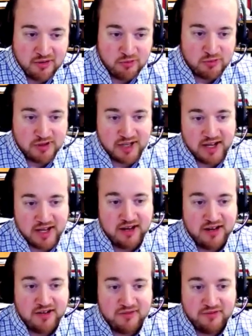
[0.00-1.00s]
We
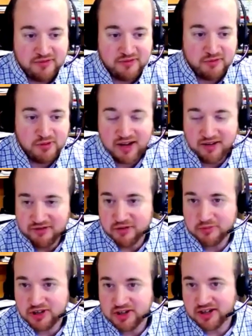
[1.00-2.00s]
have a
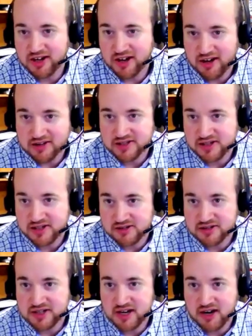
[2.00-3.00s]
community college here
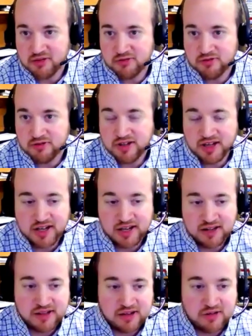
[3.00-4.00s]
in town,
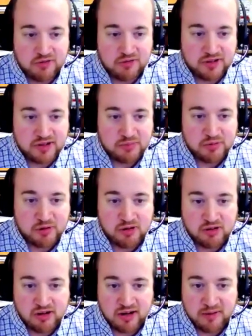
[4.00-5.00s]
and the only
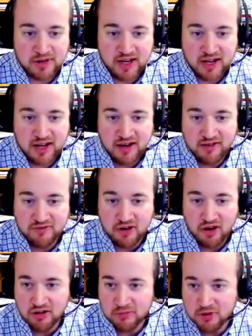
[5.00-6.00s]
program they have
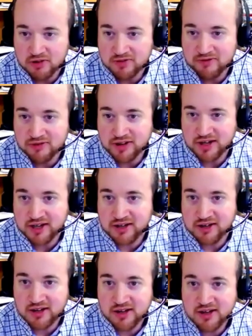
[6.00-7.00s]
automotive
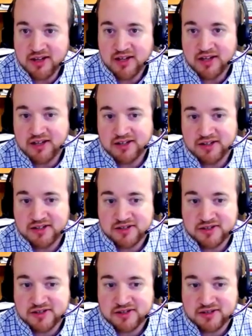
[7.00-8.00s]
related
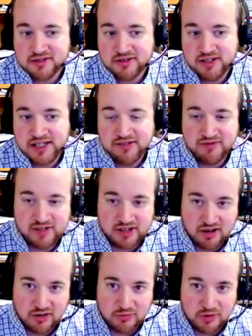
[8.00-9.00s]
is EV
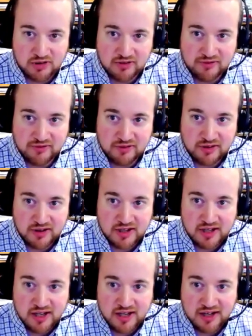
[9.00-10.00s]
automotive,
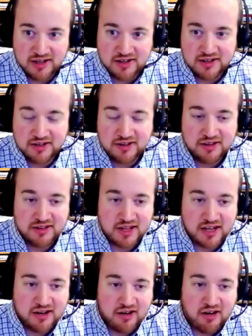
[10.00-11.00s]
and
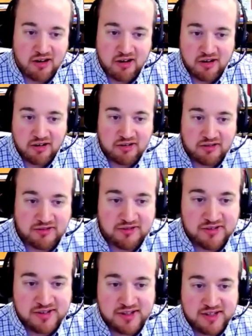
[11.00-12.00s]
that
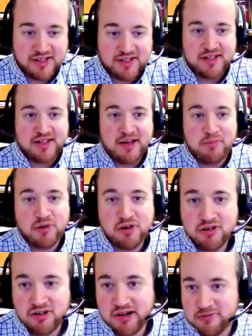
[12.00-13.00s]

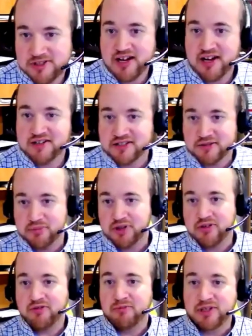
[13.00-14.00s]
program was honestly
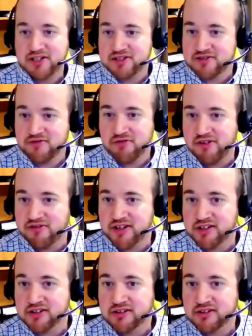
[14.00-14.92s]
built because of Rivian.